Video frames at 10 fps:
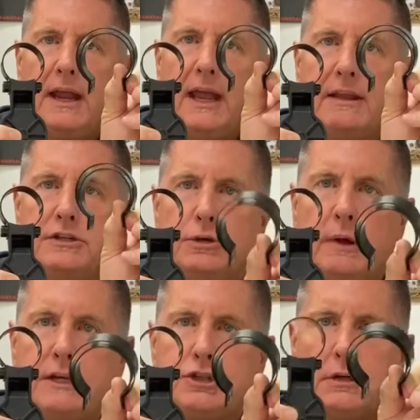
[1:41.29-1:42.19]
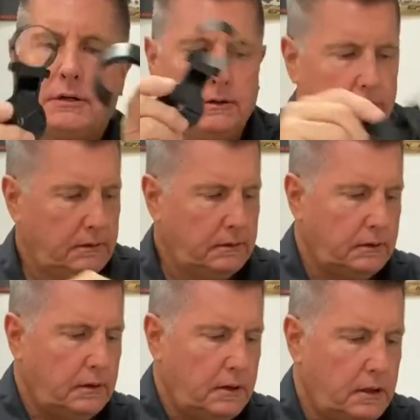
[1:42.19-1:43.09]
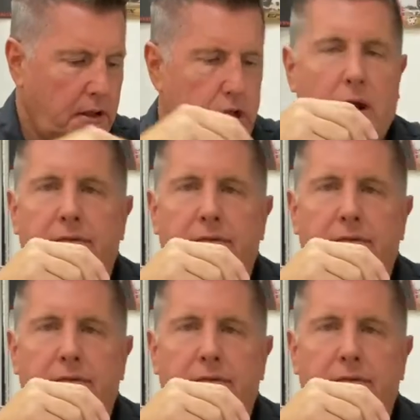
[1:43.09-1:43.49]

and then 2 inch. You have a